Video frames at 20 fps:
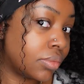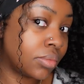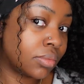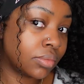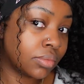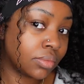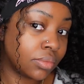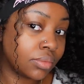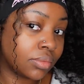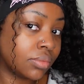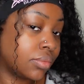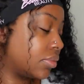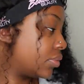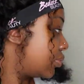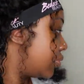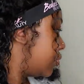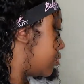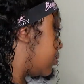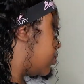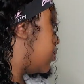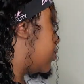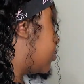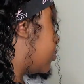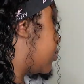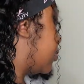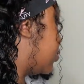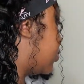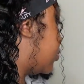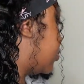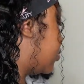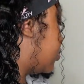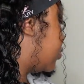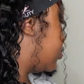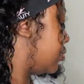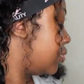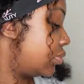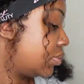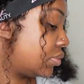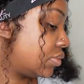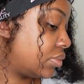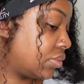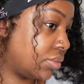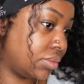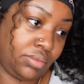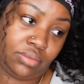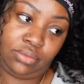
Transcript: Joe's. It's so bomb. And this is the look we're we're